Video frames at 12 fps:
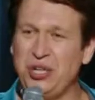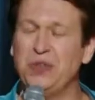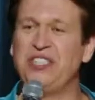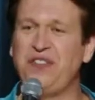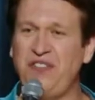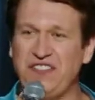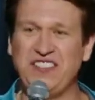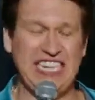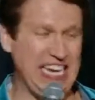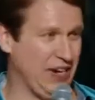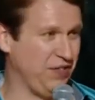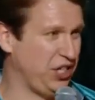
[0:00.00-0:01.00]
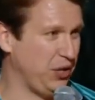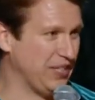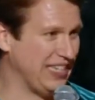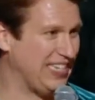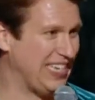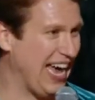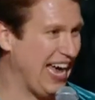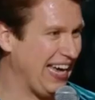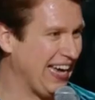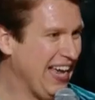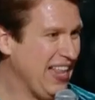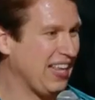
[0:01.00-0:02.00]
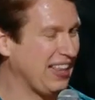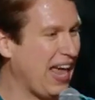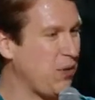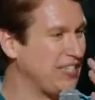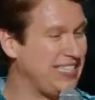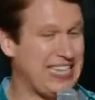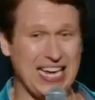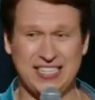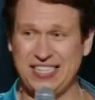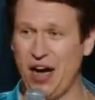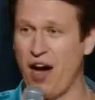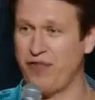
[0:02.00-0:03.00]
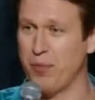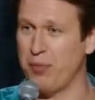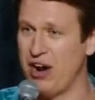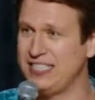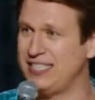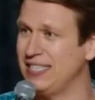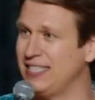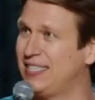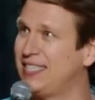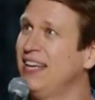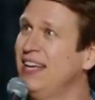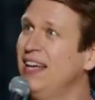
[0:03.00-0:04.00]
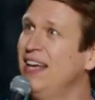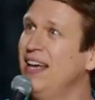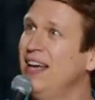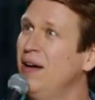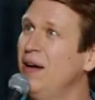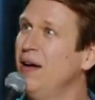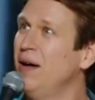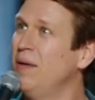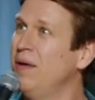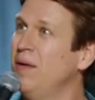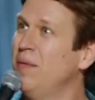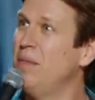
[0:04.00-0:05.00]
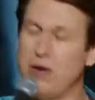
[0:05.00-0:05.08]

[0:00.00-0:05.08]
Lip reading: was 15 if she was a day. The light was dancing off her braces. But he